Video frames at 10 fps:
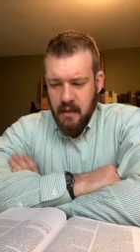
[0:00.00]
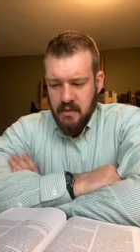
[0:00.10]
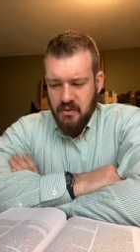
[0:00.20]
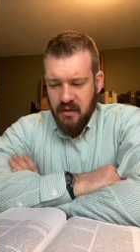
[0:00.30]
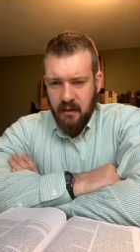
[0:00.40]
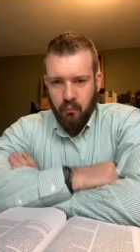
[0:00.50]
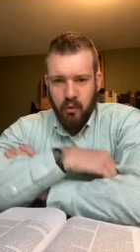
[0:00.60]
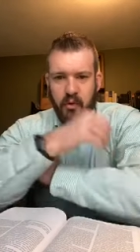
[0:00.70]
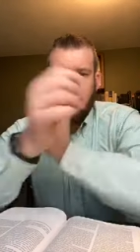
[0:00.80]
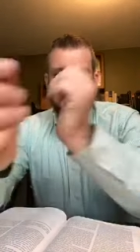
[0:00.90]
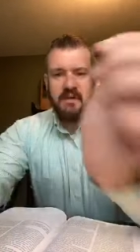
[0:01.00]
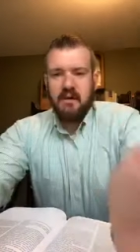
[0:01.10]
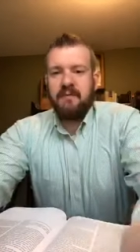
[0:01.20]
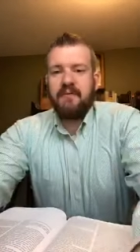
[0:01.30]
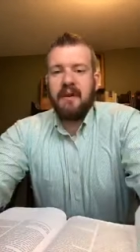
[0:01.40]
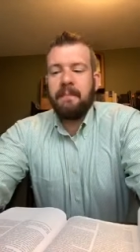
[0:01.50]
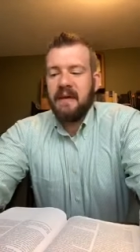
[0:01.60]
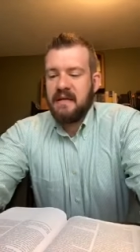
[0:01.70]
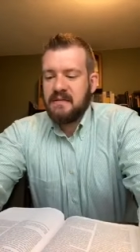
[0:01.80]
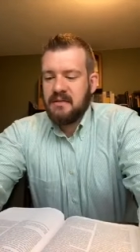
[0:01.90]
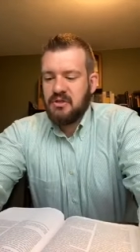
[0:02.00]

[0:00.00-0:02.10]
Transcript: So again, we're going to go to Philippians